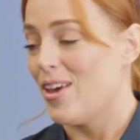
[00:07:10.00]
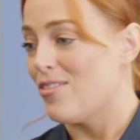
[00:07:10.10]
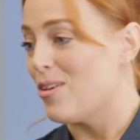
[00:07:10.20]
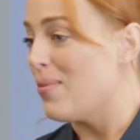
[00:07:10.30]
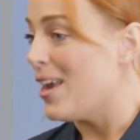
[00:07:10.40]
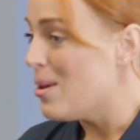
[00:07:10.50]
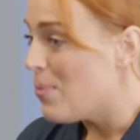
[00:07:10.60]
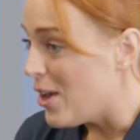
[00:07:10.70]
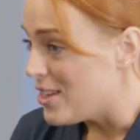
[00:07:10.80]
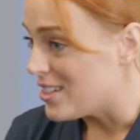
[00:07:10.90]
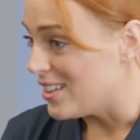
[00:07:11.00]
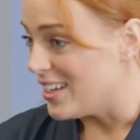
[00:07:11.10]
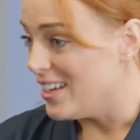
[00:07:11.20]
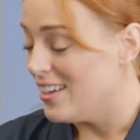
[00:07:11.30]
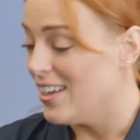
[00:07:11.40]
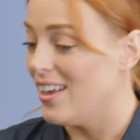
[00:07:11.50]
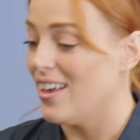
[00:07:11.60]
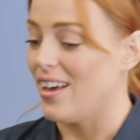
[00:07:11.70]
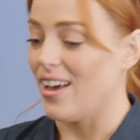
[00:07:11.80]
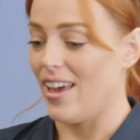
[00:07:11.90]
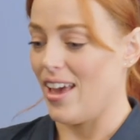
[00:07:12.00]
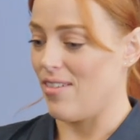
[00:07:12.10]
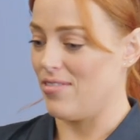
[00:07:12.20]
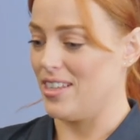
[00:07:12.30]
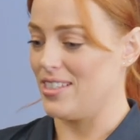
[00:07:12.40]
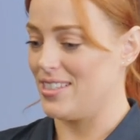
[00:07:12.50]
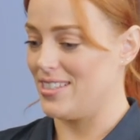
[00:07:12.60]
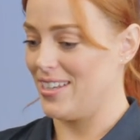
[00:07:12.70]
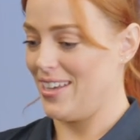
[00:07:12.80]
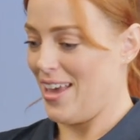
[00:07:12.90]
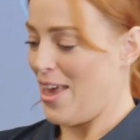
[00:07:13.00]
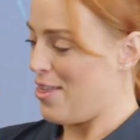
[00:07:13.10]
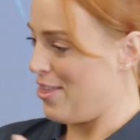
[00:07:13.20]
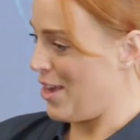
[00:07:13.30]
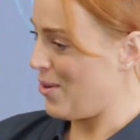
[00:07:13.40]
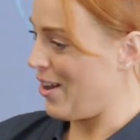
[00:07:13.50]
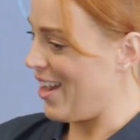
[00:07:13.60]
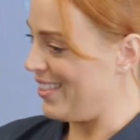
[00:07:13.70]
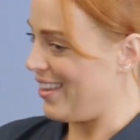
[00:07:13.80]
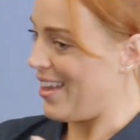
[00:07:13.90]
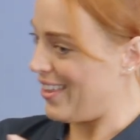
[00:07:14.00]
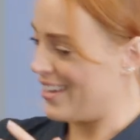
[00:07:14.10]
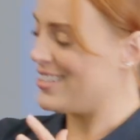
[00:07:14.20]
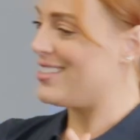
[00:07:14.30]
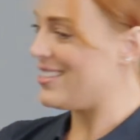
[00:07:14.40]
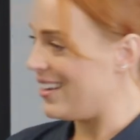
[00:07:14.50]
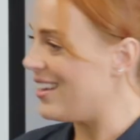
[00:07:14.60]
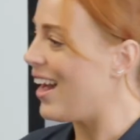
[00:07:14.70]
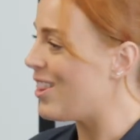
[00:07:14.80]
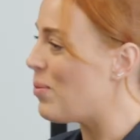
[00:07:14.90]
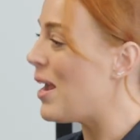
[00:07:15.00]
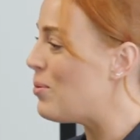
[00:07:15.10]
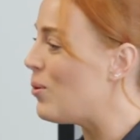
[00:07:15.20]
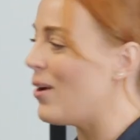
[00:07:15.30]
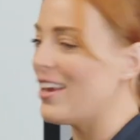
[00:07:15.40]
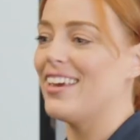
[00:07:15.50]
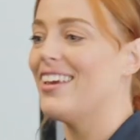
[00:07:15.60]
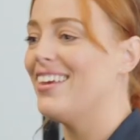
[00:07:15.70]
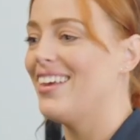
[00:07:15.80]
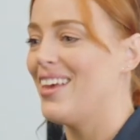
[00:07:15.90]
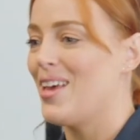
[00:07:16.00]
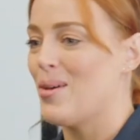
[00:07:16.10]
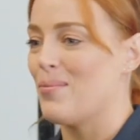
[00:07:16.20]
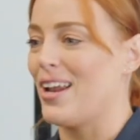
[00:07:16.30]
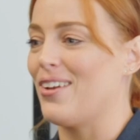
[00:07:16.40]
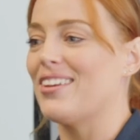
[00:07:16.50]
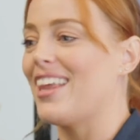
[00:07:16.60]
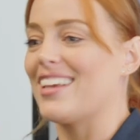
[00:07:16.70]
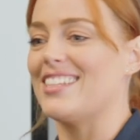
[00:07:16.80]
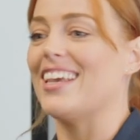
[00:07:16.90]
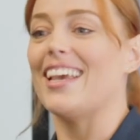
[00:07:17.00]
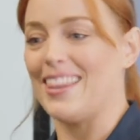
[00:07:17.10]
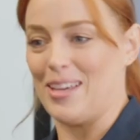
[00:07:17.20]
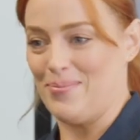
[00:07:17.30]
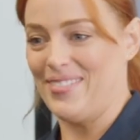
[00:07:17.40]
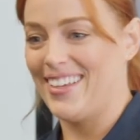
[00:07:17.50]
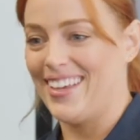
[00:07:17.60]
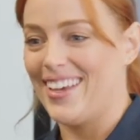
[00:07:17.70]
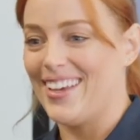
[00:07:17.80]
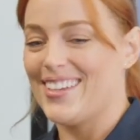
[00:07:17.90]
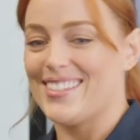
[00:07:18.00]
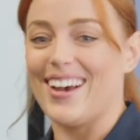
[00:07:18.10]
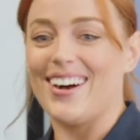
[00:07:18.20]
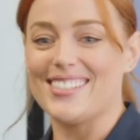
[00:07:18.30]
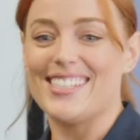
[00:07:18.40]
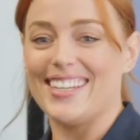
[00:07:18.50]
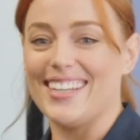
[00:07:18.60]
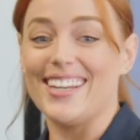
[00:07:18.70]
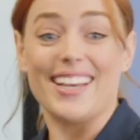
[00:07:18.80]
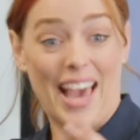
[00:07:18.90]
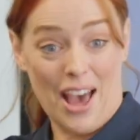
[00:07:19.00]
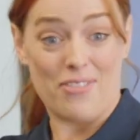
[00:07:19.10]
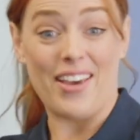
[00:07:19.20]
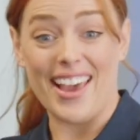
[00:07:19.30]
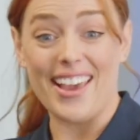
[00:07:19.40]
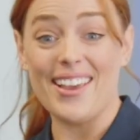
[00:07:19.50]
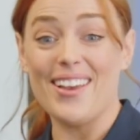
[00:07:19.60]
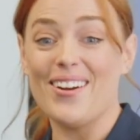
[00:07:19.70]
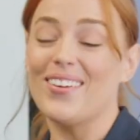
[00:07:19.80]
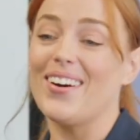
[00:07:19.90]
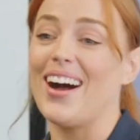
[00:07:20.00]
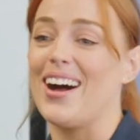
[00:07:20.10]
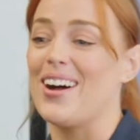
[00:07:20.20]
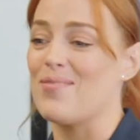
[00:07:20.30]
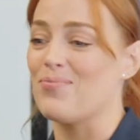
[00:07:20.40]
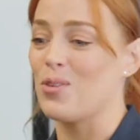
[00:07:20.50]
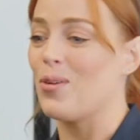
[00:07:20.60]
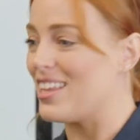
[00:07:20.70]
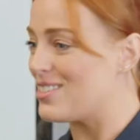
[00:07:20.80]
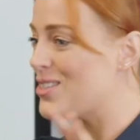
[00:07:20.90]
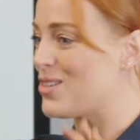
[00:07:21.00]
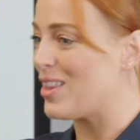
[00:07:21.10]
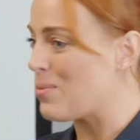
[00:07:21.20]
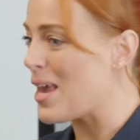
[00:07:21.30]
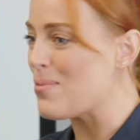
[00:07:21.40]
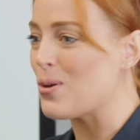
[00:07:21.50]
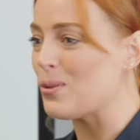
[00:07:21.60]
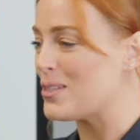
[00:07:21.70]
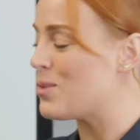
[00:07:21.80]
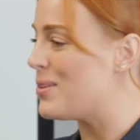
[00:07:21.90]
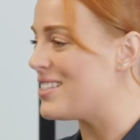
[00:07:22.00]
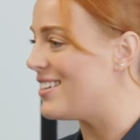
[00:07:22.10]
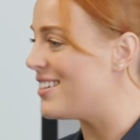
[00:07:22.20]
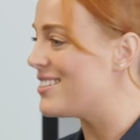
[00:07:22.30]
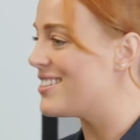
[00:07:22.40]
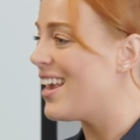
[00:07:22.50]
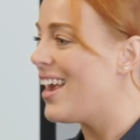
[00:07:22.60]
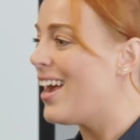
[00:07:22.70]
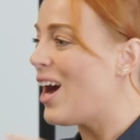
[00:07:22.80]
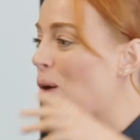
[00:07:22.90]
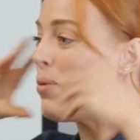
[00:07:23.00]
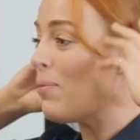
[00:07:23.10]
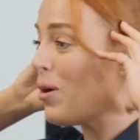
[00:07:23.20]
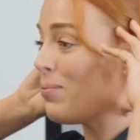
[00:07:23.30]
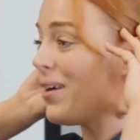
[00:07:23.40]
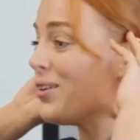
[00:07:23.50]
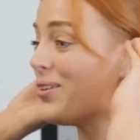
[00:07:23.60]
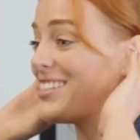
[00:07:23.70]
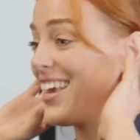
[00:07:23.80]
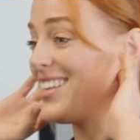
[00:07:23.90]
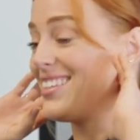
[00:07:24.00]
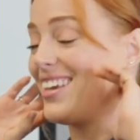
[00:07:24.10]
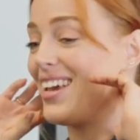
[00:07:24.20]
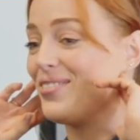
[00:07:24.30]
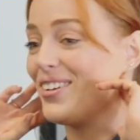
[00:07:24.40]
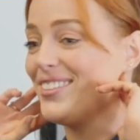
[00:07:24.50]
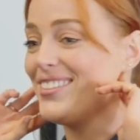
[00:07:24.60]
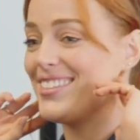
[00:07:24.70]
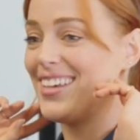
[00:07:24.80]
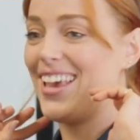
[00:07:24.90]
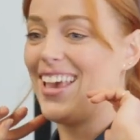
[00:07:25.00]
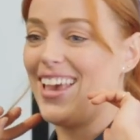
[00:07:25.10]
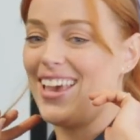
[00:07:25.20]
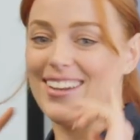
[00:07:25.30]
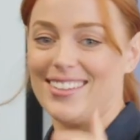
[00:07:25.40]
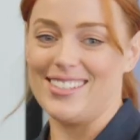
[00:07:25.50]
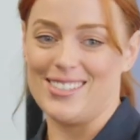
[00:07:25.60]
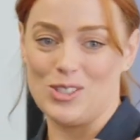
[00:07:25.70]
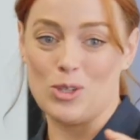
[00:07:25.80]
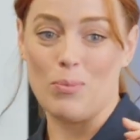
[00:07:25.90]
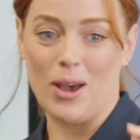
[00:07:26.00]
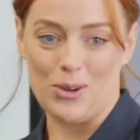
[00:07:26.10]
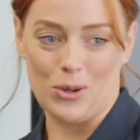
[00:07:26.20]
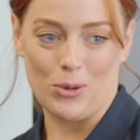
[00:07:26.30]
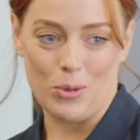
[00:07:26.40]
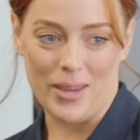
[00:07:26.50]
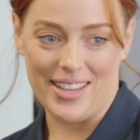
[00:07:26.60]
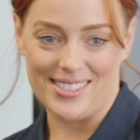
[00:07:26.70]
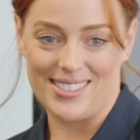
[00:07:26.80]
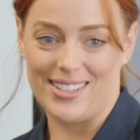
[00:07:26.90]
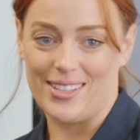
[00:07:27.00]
For me personally, I have this thing where I like to see other people working, but I don't like to hear them. So I'll sit in a cafe where there's lots of other people, lots of busyness. I'll pop on my noise cancelling headphones and I'll listen to binaural beats.